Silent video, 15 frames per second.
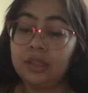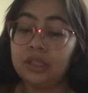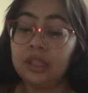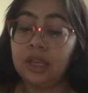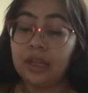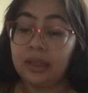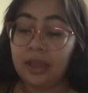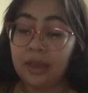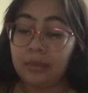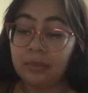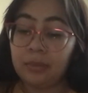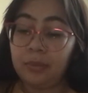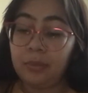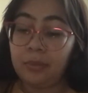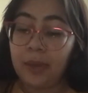She
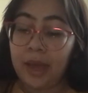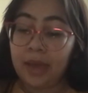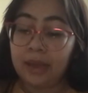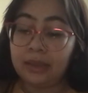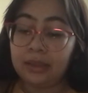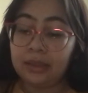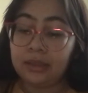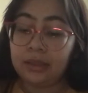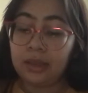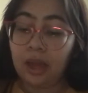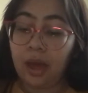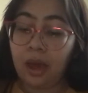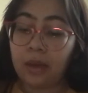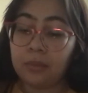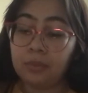climbed back
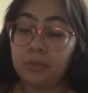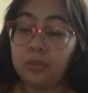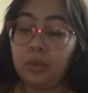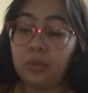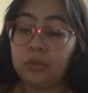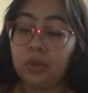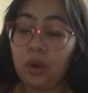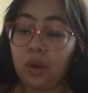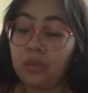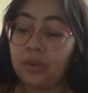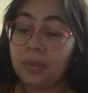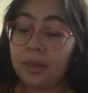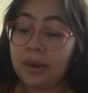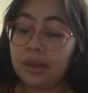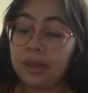up, moved over
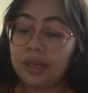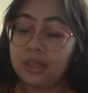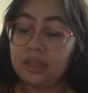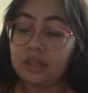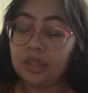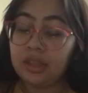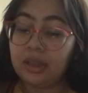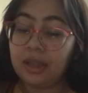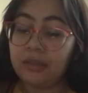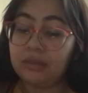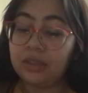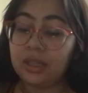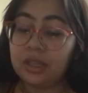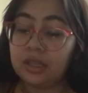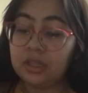about an inch to the
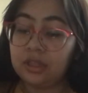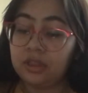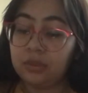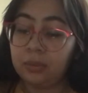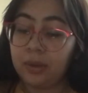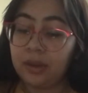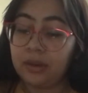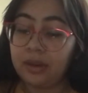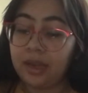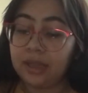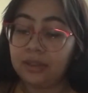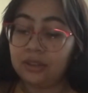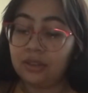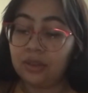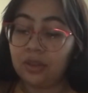left, touched her
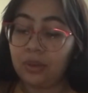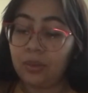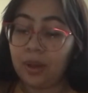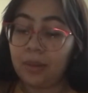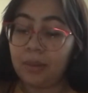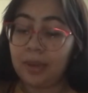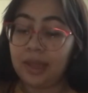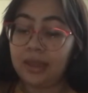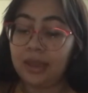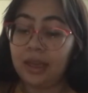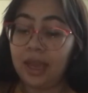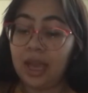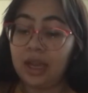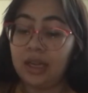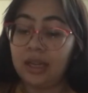spinnerets to the web, and then
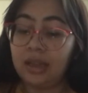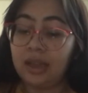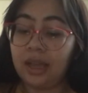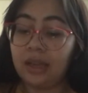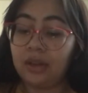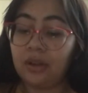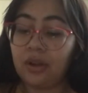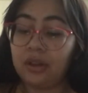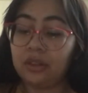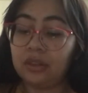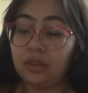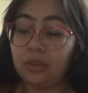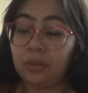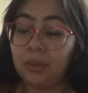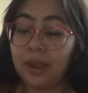carried a line across
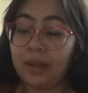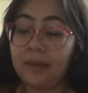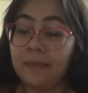to the right,